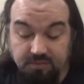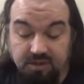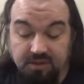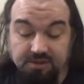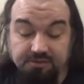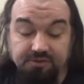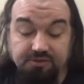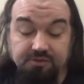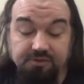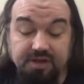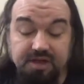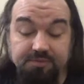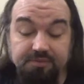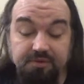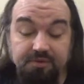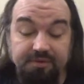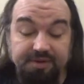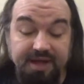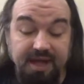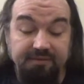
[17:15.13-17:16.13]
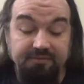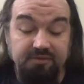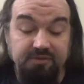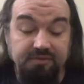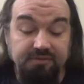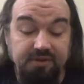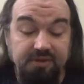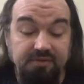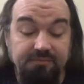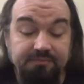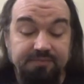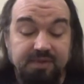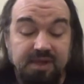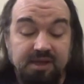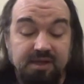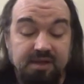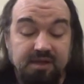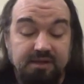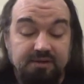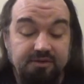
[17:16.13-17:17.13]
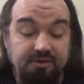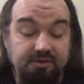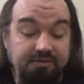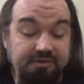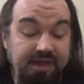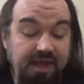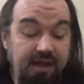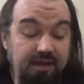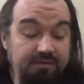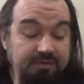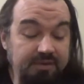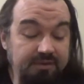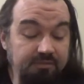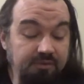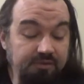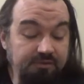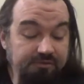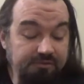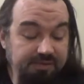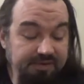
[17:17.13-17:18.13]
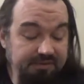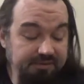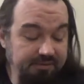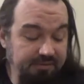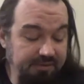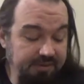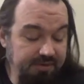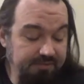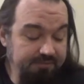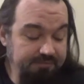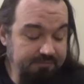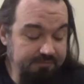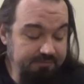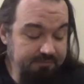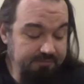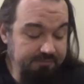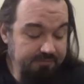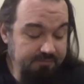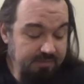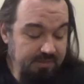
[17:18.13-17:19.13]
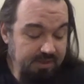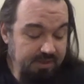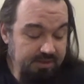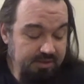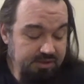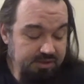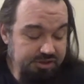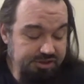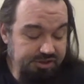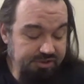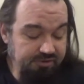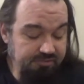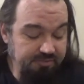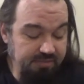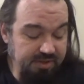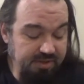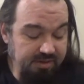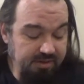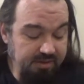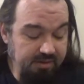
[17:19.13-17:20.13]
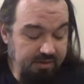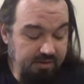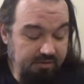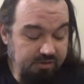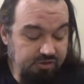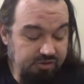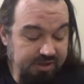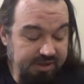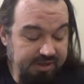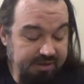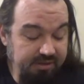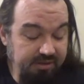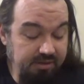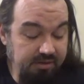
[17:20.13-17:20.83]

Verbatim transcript: Scream's going after her, though. Turns out that most recently, Shriek